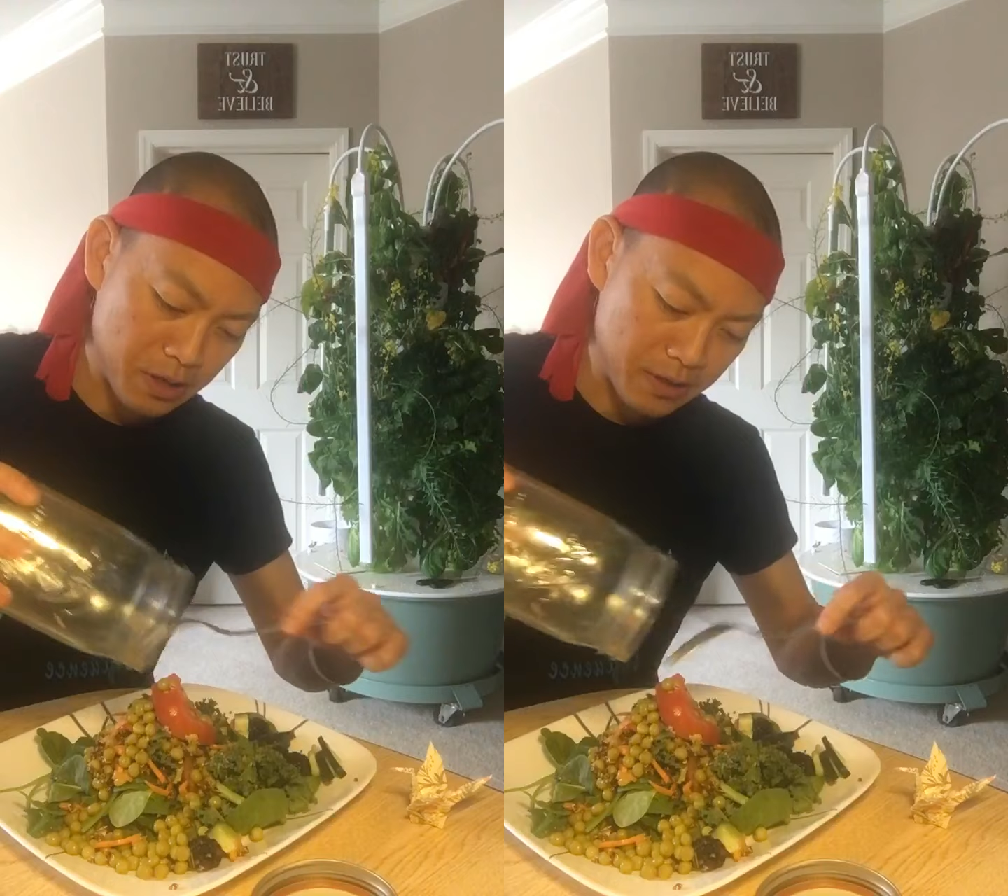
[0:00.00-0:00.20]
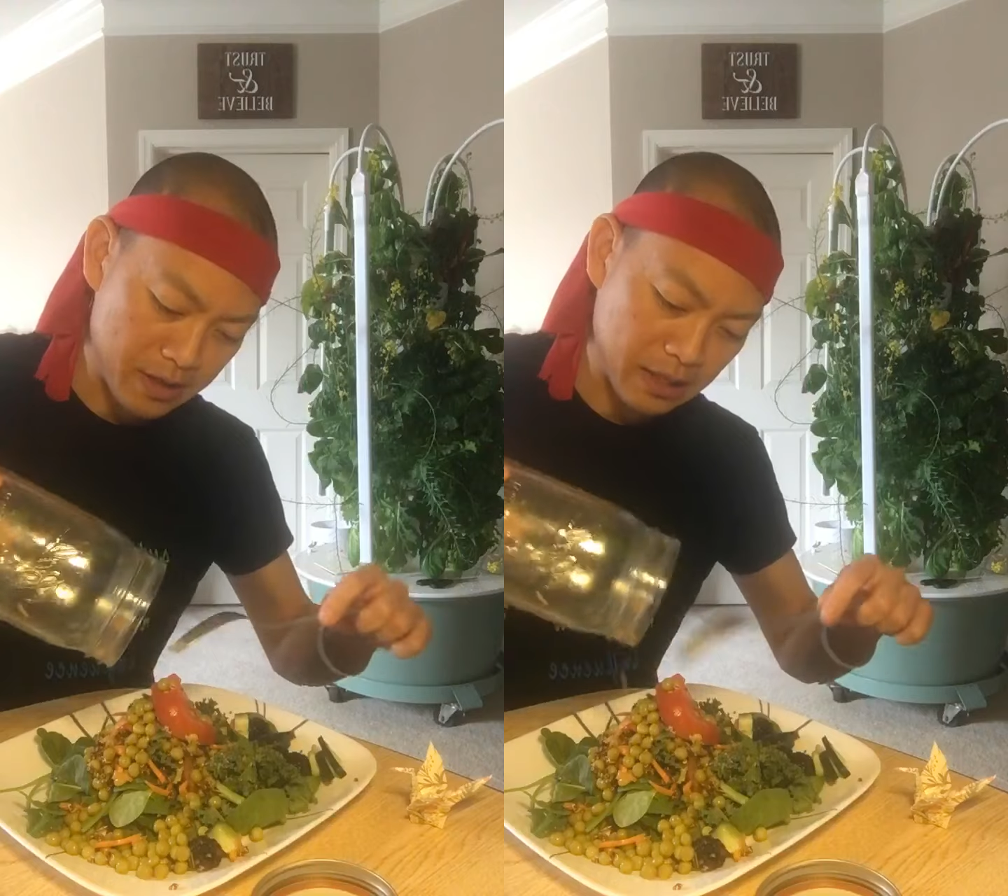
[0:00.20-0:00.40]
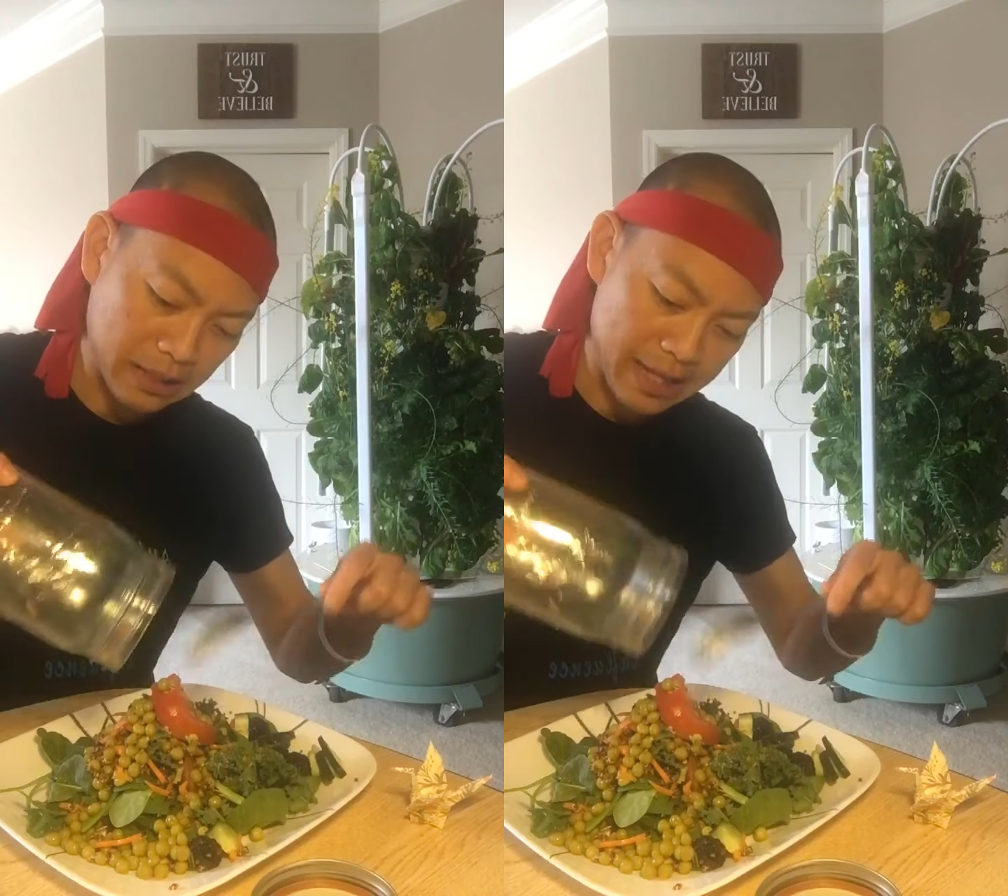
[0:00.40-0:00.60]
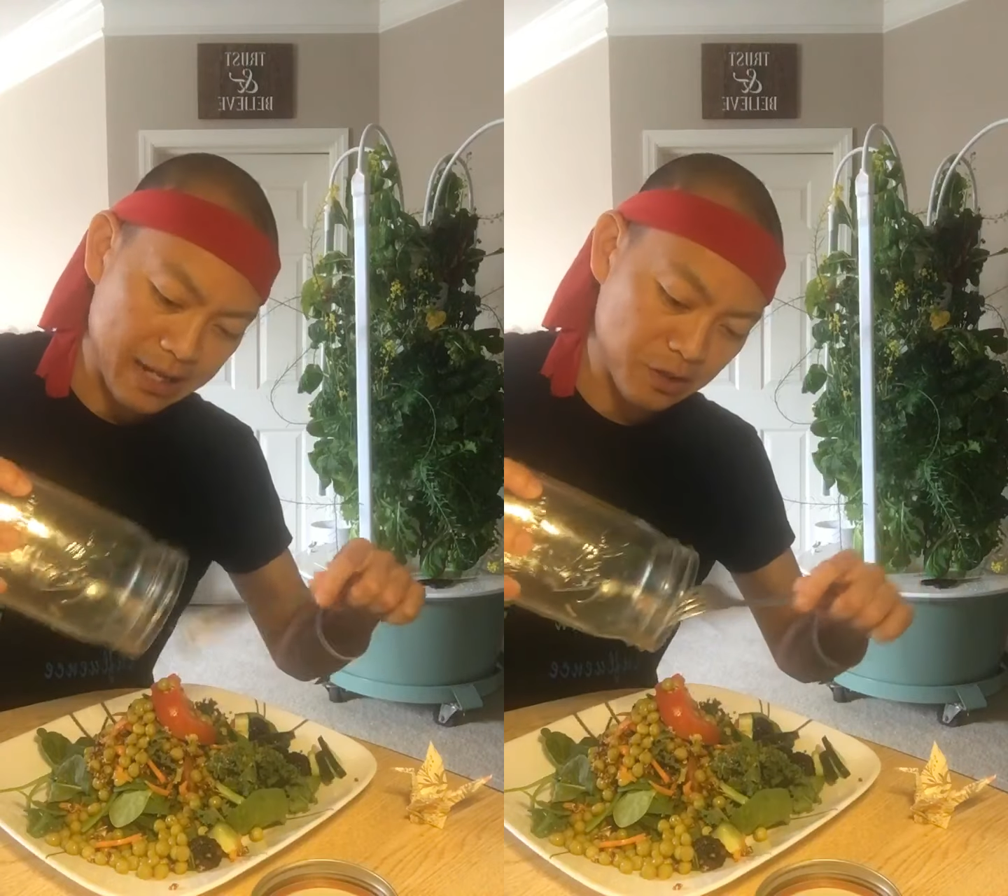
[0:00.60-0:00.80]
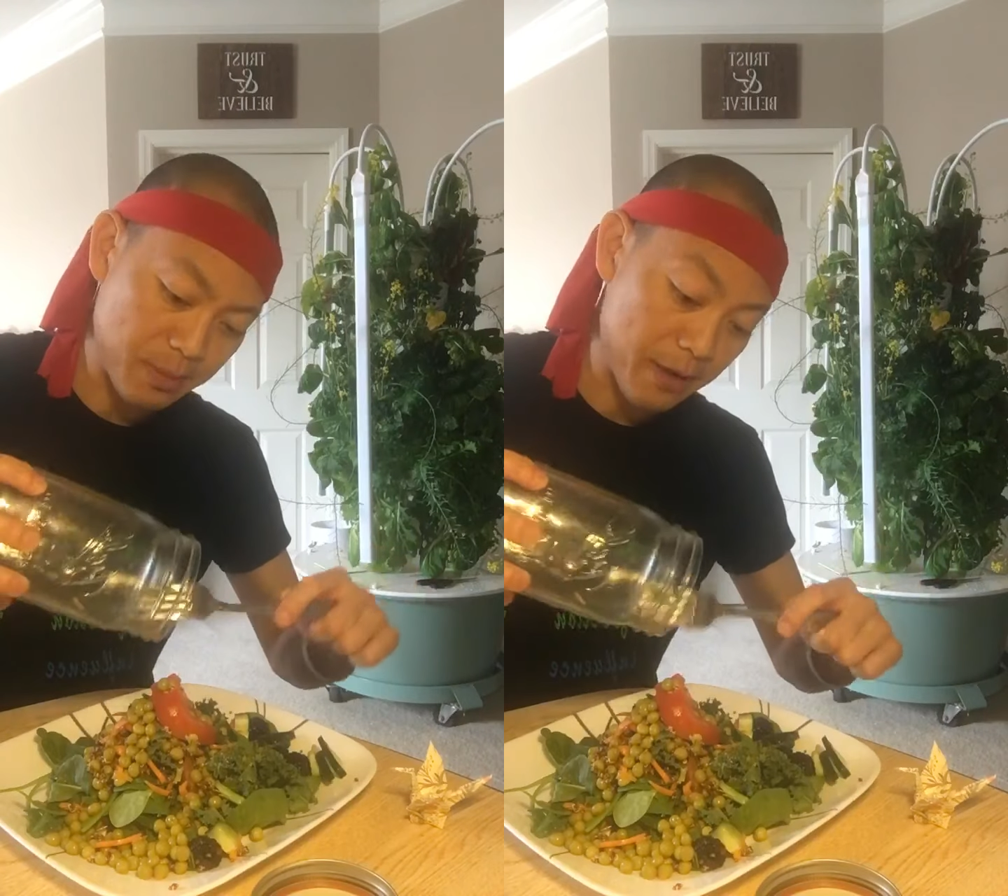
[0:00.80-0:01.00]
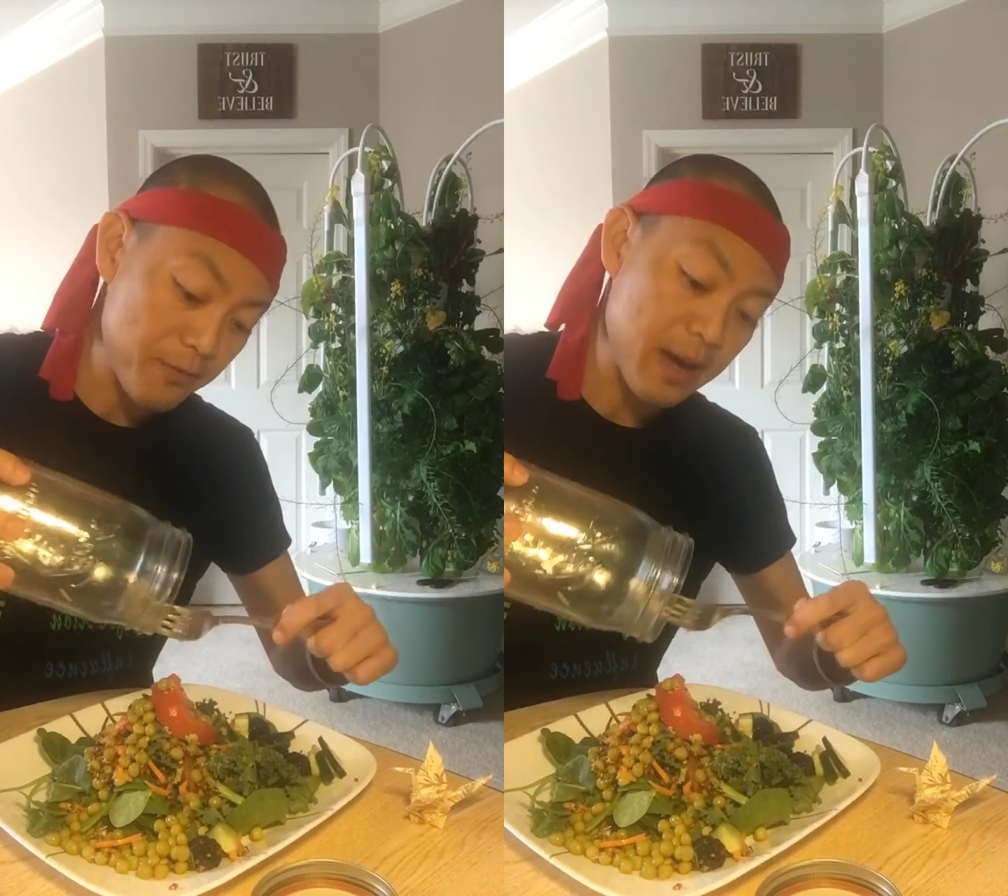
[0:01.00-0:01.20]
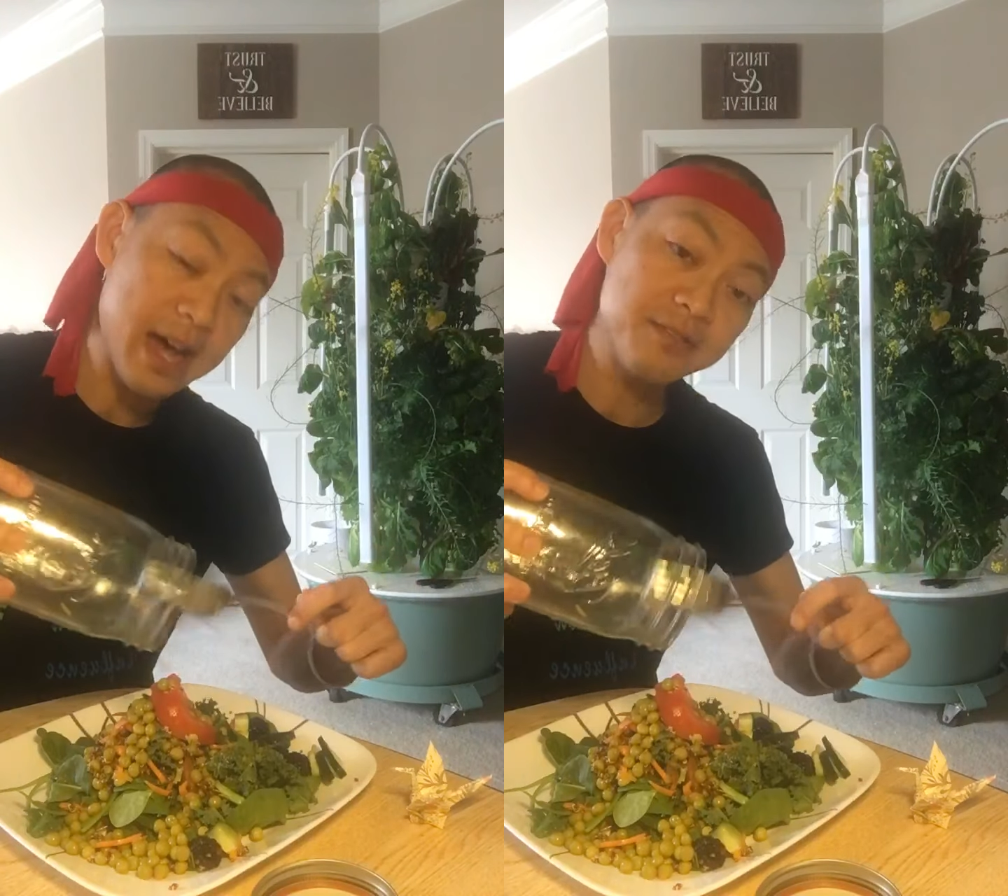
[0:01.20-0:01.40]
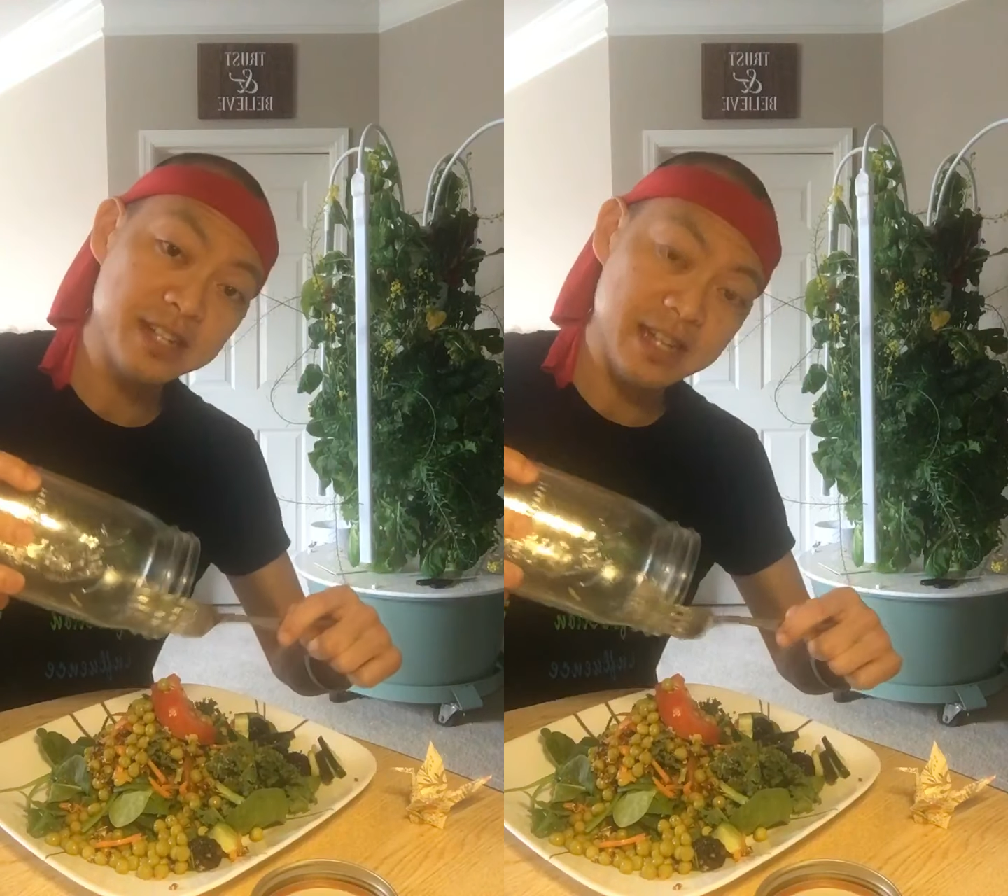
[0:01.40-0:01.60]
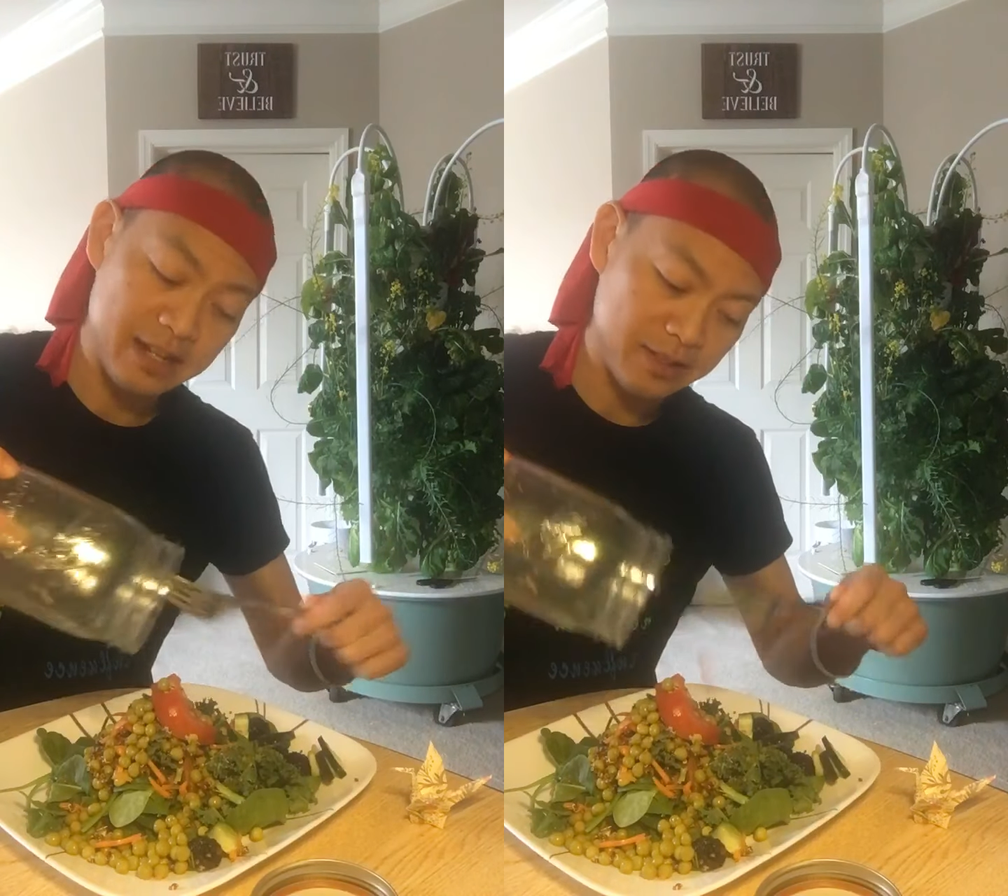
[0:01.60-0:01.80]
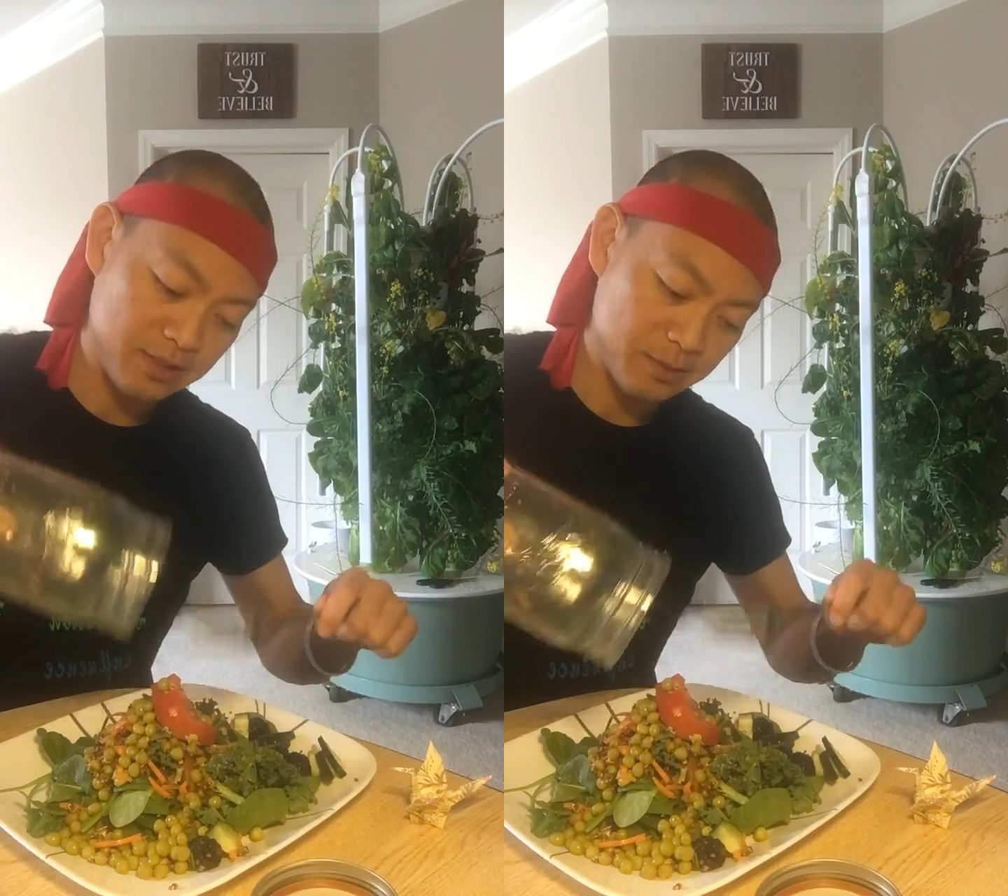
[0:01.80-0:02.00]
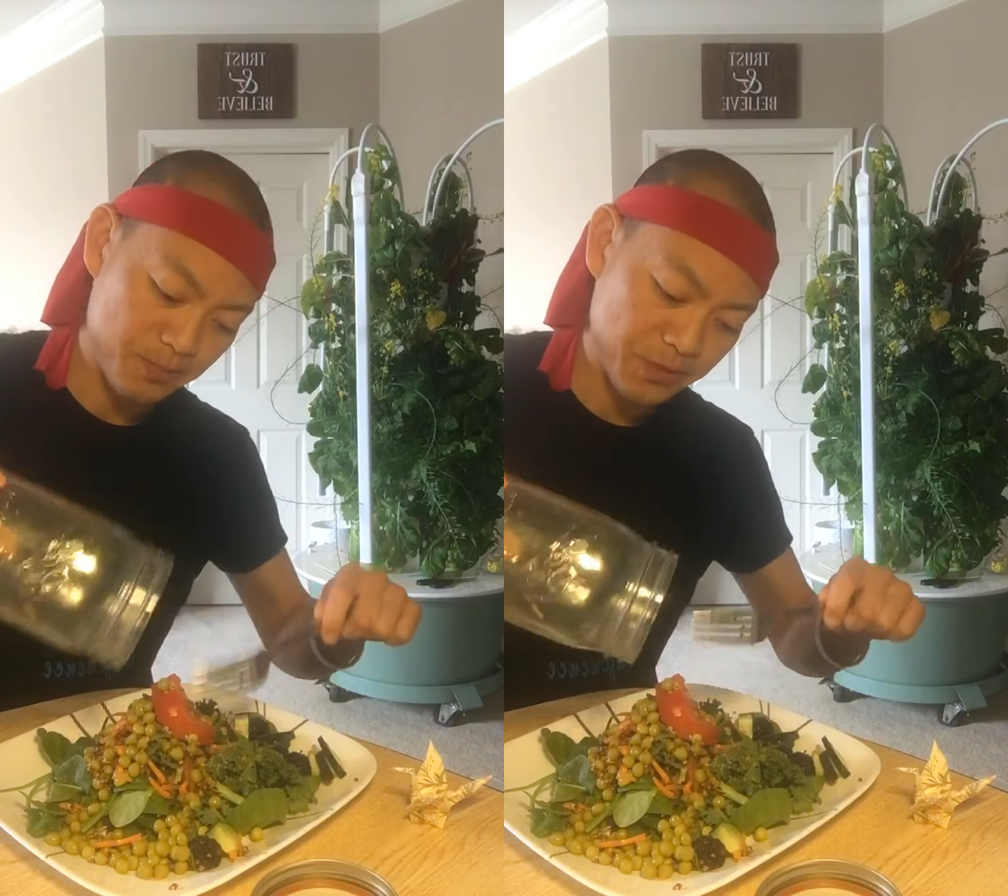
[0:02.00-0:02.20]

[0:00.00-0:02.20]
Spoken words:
and they can last about 5 days.